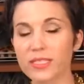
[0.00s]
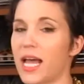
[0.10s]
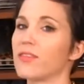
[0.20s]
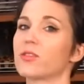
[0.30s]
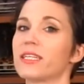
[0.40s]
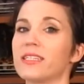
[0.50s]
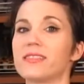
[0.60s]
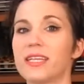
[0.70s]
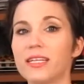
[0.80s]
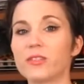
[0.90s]
Ties are getting
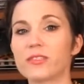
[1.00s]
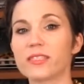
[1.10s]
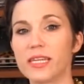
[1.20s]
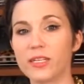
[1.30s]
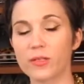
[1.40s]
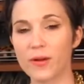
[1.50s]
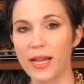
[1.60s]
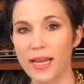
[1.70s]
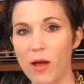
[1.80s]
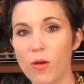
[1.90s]
skinnier and skinnier
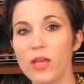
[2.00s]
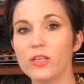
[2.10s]
right now.